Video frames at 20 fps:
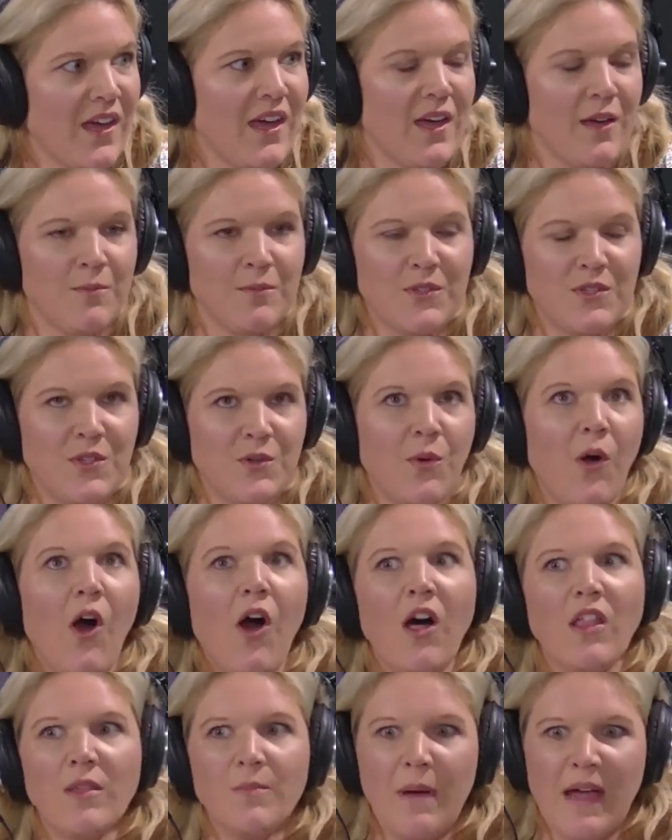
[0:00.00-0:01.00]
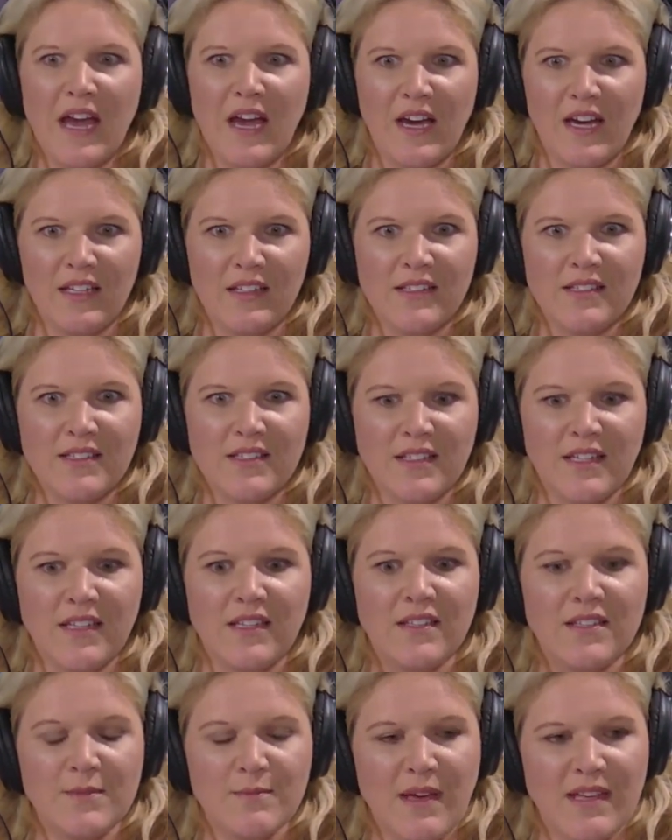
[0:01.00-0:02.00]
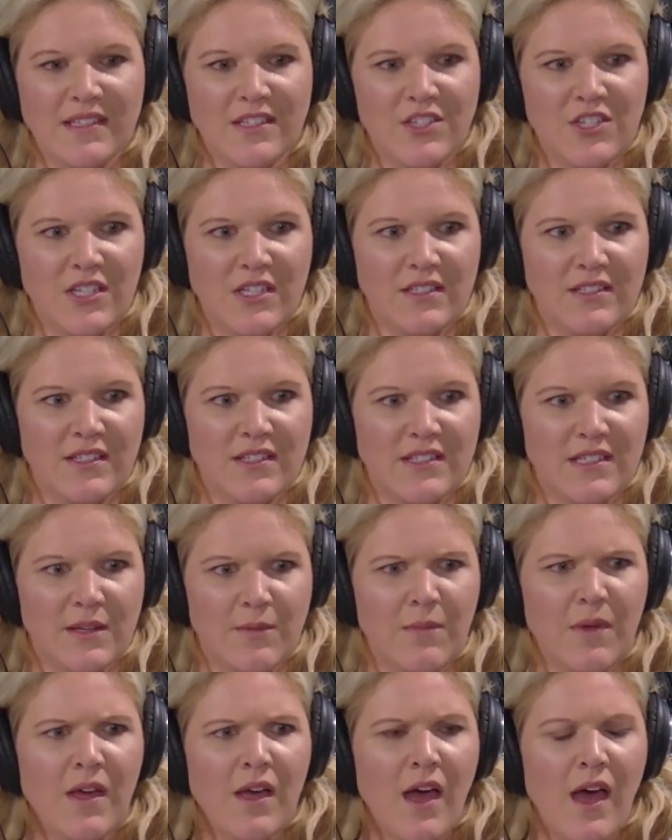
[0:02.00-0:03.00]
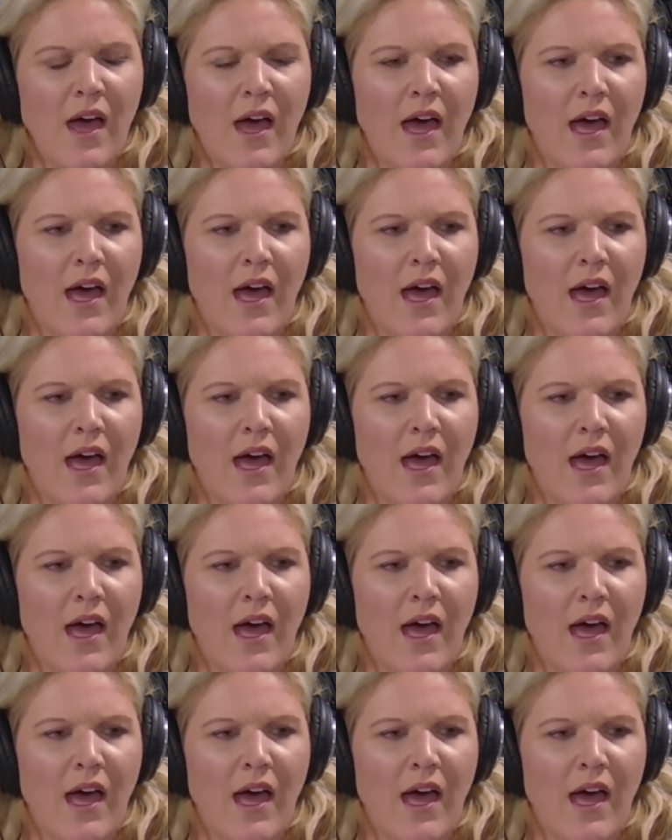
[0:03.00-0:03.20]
Mm. Um, to all the parents in this messaging system